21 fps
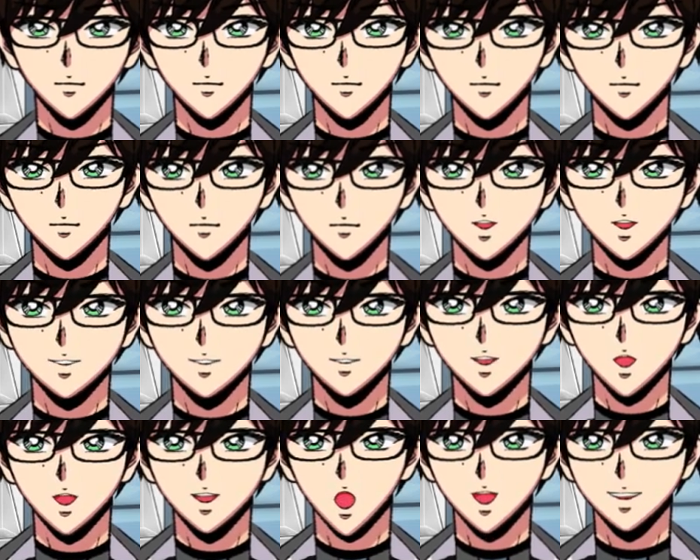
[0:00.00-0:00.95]
it
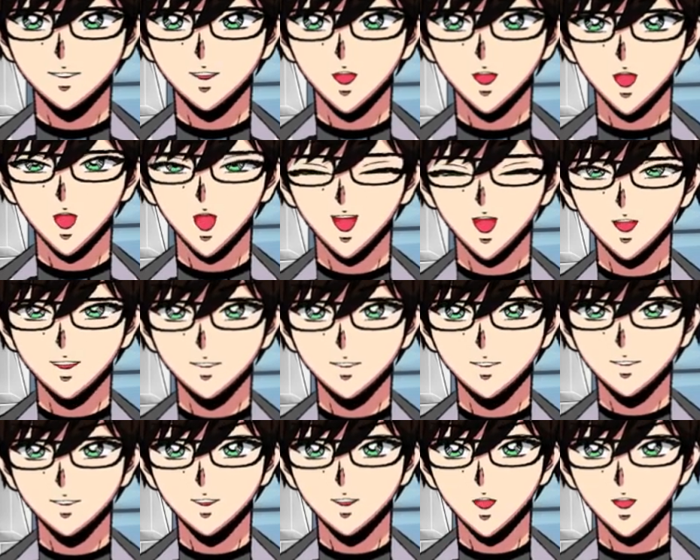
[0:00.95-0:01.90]
also gets you to
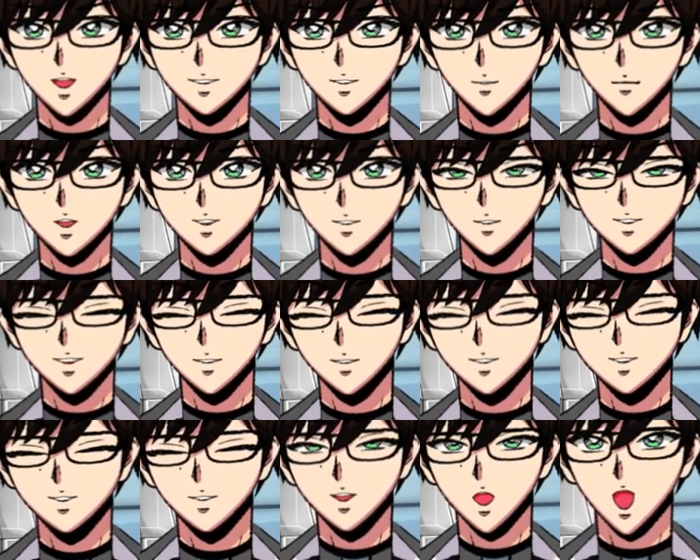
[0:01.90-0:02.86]
draw with Purple
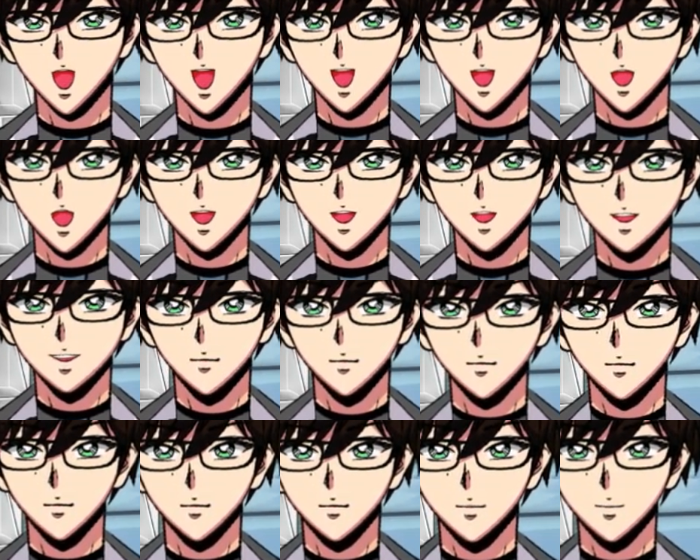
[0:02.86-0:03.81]
Smoke Valley, so
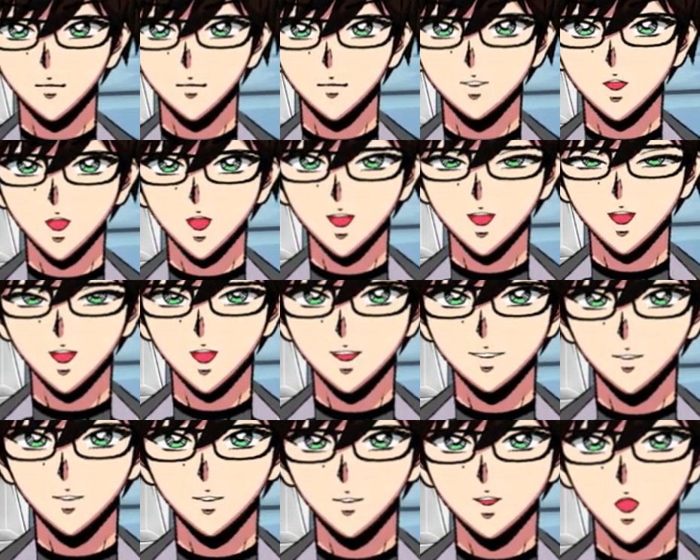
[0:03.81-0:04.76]
it's just
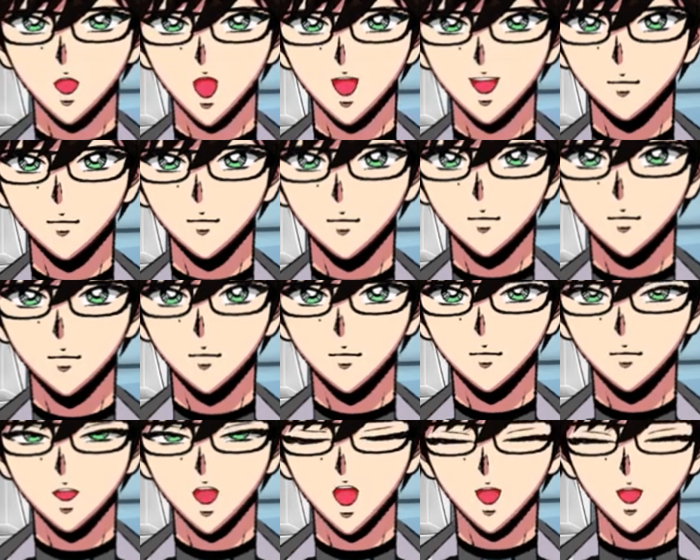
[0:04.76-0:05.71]
really
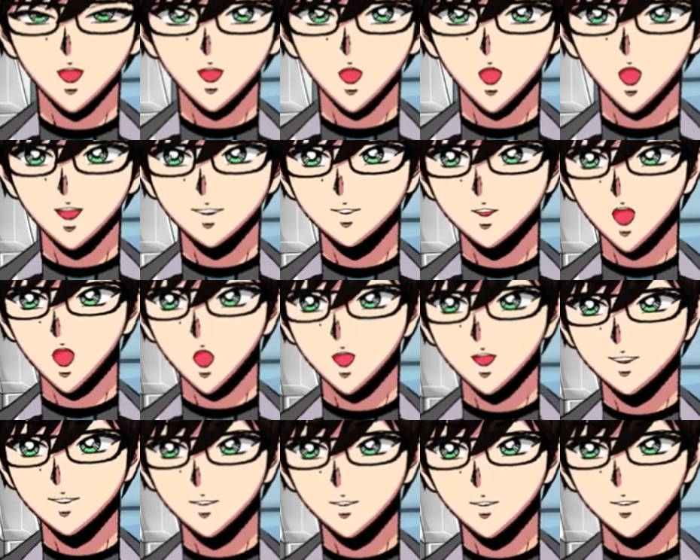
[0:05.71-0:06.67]
worth a lot for
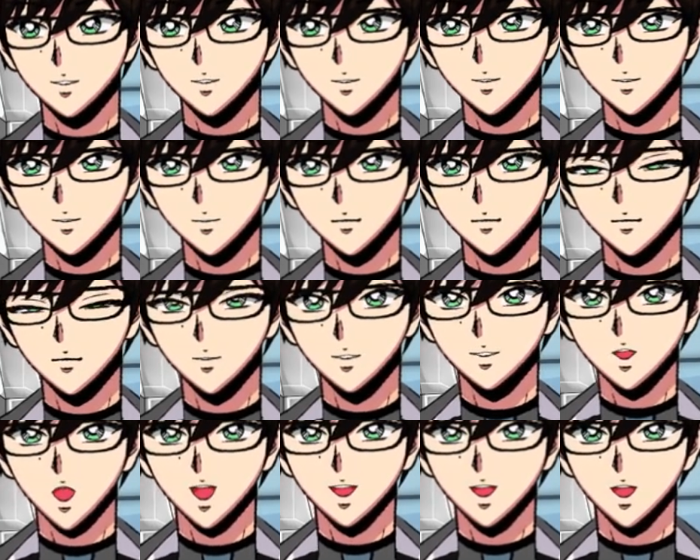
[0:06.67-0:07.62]
you, to be
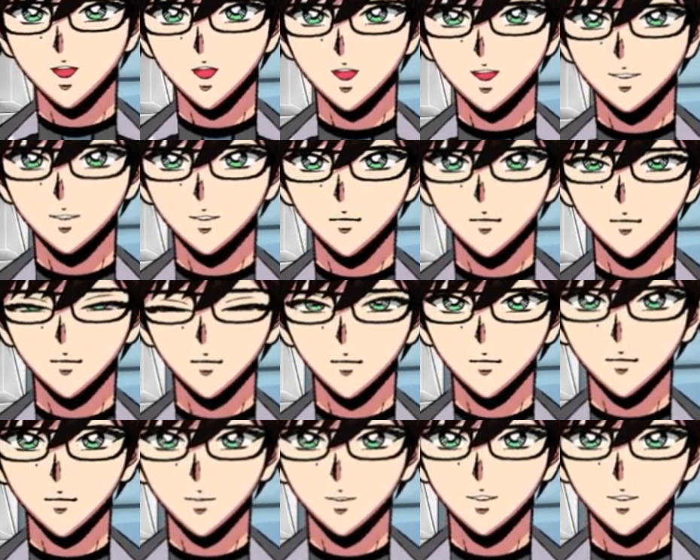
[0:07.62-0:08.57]
honest.
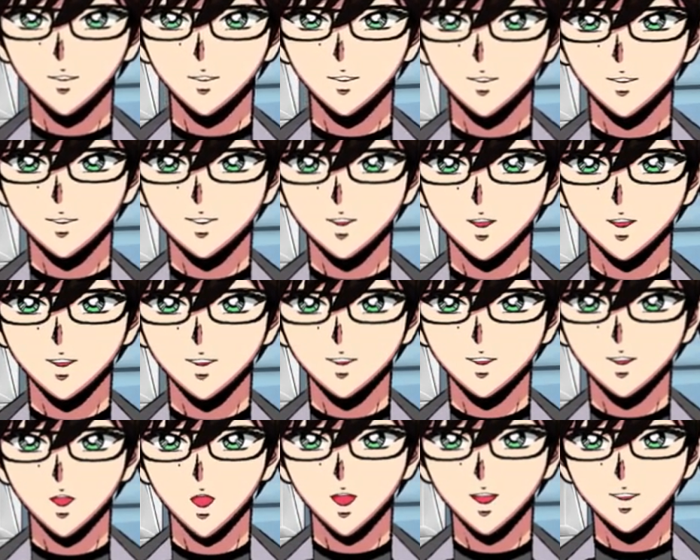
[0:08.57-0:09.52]

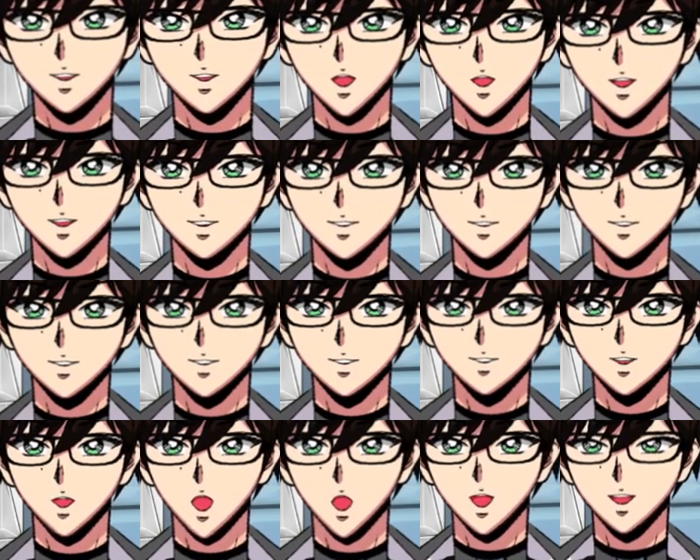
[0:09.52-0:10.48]
And then a good
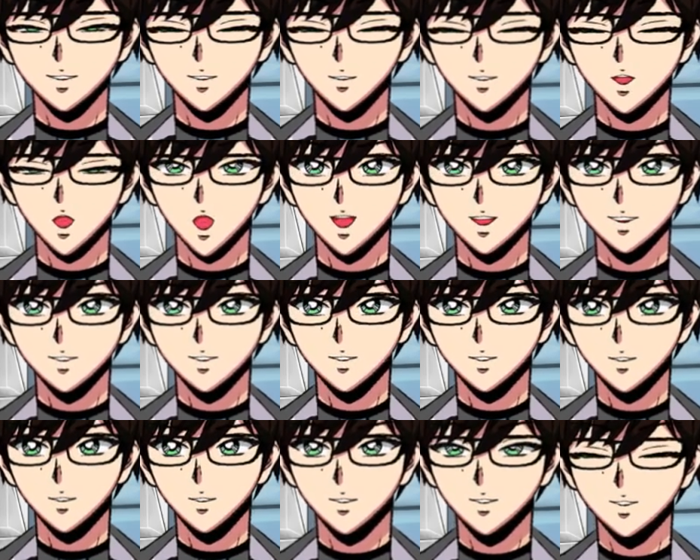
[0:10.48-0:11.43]
thing that
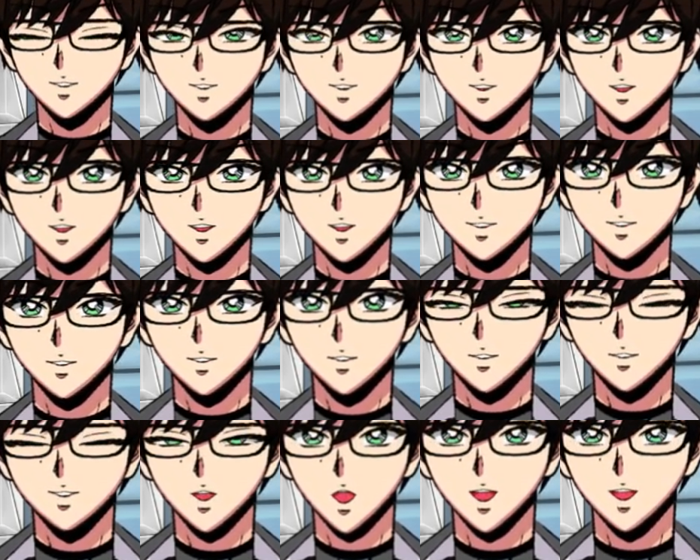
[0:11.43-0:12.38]

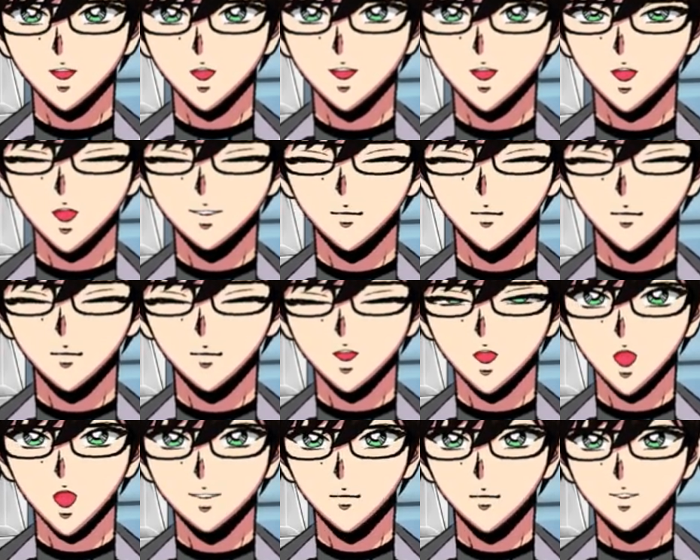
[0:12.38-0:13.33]
I think some people
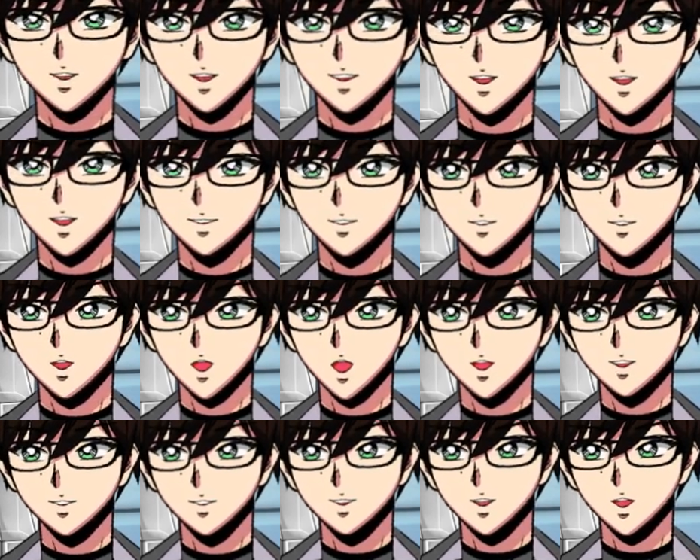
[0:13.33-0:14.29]
have mentioned
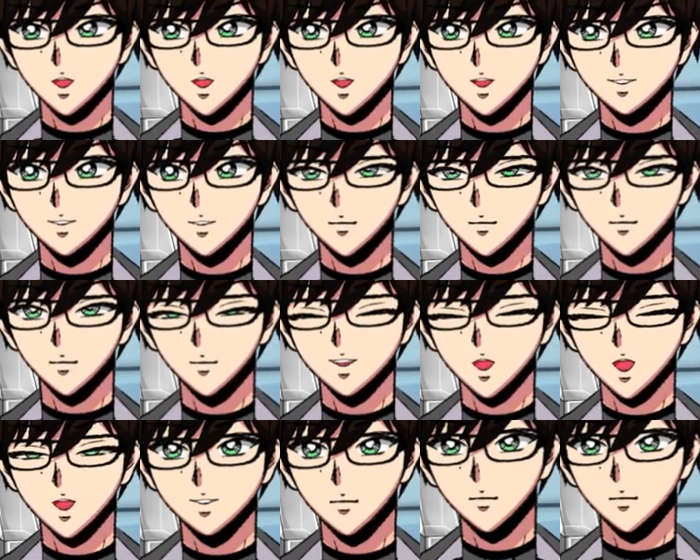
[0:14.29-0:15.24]
in the Battle Spirit